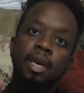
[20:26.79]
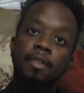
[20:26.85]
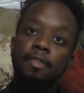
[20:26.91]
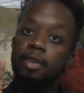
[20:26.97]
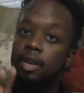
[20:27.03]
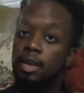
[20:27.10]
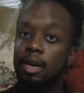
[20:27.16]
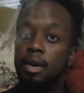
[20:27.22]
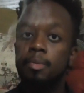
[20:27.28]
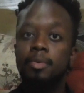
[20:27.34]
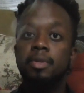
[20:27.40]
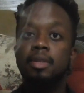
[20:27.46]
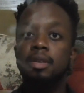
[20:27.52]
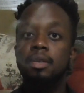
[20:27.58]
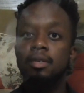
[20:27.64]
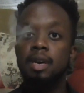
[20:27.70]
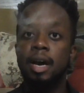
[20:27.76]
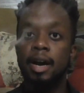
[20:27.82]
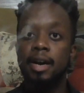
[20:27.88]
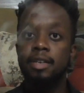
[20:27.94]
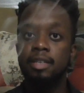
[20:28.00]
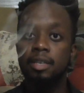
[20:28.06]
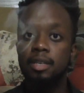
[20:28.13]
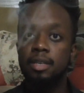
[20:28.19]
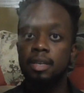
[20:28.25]
If you need help with this, I
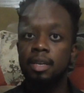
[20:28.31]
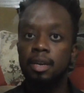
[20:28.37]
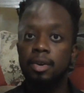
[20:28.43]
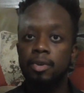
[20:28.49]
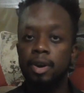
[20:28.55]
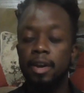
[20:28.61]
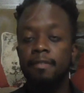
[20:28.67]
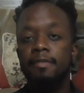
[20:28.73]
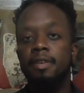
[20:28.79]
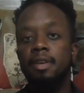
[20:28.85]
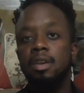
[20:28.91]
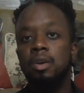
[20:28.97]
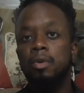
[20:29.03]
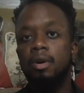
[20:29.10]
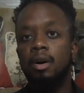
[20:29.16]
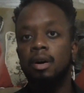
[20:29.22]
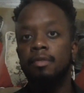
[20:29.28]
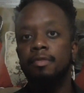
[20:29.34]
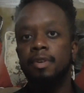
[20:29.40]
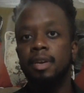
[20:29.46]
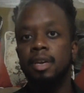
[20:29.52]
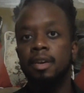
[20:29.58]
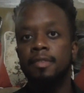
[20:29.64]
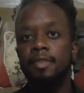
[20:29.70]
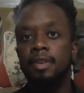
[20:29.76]
actually did a great video on
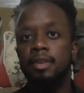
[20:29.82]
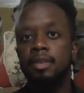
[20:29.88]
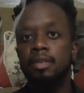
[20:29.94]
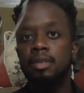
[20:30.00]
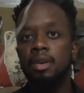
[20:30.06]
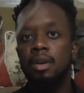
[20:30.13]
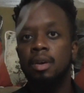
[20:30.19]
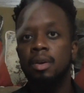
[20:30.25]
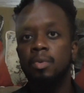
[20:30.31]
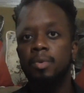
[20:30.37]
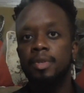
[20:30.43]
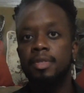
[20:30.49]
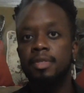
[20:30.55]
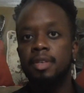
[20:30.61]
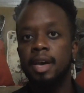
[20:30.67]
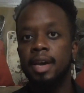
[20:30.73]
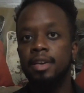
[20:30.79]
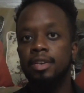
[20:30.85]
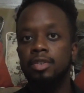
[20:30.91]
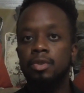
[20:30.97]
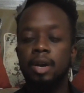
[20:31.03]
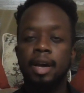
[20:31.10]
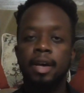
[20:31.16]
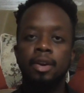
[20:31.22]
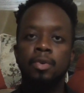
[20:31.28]
forgiveness with the
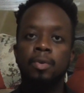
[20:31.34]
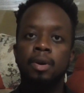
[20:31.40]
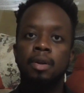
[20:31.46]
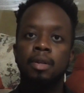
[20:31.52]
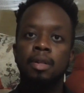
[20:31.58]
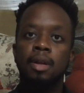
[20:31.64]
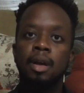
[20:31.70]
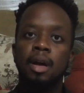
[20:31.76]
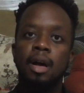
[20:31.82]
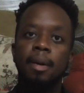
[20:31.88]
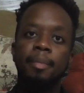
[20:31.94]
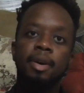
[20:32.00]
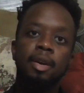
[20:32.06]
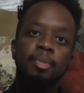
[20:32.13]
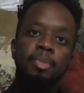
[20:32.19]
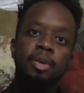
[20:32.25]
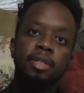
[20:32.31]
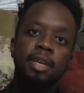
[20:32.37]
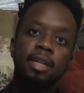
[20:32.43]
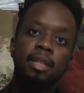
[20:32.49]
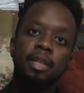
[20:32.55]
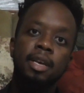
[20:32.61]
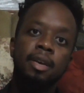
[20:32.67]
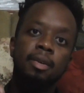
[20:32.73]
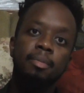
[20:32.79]
angel Anuel. I'm going to put
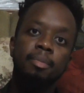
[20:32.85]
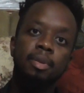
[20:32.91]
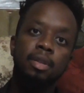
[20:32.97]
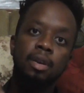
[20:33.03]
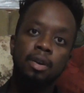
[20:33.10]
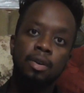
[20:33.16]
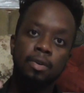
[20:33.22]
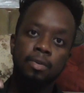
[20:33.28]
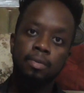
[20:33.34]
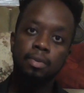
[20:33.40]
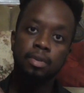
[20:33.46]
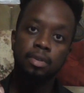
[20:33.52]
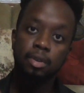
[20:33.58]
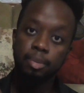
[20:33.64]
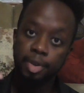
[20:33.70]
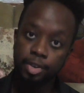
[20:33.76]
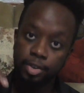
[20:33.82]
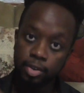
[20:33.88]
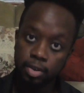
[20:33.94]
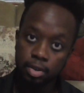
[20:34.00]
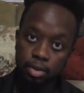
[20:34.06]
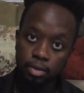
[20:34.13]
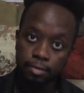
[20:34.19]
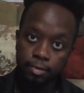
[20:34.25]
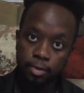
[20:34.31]
that link below, so be sure to
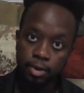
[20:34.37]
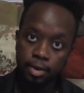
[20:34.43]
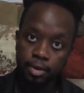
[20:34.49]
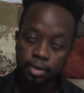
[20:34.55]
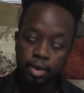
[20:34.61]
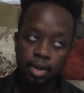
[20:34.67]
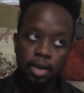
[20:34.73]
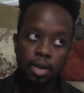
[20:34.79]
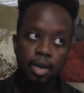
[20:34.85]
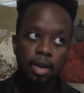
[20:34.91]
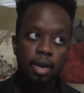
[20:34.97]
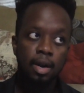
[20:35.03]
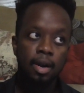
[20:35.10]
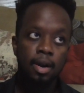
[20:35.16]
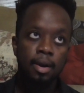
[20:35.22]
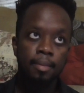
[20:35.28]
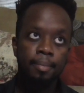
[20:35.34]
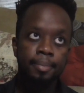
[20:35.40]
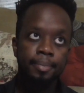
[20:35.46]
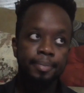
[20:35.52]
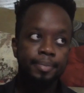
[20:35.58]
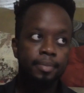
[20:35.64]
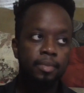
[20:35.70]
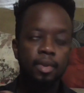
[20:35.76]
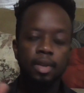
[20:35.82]
look for it.
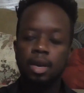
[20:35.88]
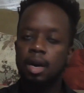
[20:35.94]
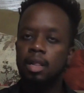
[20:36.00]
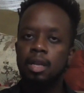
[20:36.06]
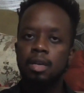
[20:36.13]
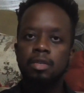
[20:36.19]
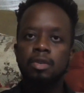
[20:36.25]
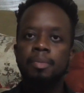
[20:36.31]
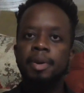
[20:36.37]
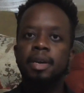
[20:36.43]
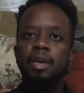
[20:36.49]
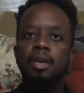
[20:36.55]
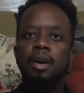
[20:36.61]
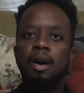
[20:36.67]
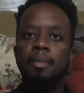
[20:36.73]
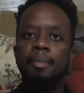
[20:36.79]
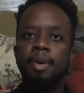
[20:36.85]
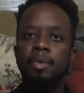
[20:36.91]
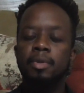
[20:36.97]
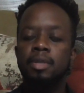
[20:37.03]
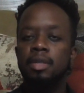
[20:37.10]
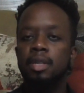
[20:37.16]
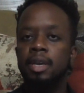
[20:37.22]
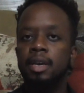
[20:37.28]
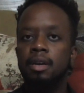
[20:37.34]
Um, I'll also make a comment with
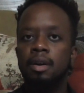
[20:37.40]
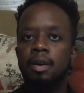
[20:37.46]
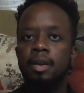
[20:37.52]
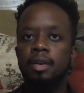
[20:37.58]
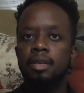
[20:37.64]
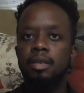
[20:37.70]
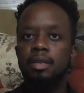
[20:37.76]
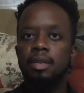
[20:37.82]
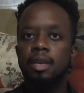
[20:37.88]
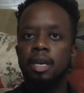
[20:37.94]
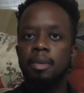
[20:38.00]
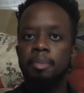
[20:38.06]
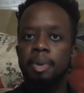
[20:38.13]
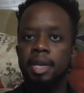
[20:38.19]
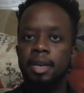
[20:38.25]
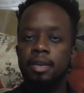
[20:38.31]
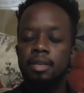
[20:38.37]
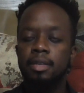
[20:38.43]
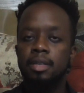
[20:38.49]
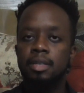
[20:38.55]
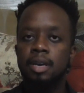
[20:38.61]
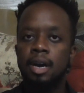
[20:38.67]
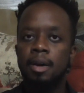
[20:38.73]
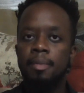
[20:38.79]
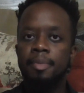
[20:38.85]
the link on it and pin it to the
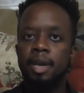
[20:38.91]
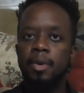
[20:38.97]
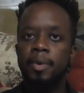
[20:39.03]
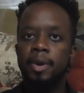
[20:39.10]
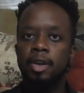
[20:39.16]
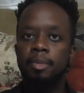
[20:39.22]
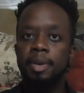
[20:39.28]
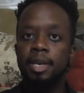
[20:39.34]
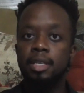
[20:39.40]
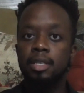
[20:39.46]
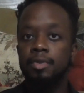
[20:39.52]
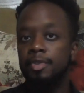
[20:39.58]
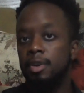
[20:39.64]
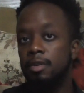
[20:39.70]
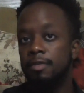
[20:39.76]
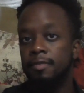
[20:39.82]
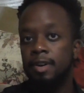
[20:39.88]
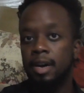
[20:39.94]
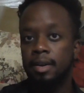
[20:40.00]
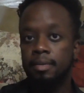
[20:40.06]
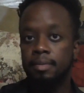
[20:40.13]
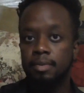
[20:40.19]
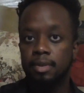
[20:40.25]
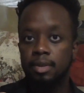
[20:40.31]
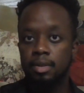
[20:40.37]
top. That way it'll be easy for you to
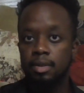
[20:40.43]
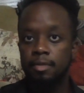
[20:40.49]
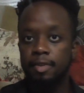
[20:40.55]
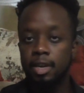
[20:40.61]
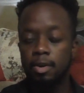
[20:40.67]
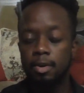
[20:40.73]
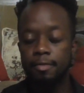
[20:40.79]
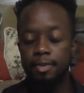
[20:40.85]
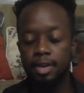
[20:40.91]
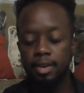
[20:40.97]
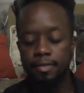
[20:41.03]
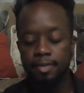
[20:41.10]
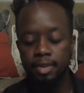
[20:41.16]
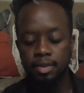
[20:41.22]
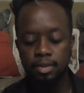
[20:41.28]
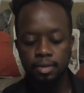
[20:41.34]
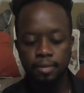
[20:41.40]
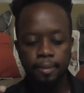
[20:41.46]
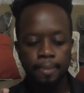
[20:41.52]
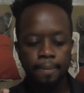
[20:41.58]
find the video on forgiveness.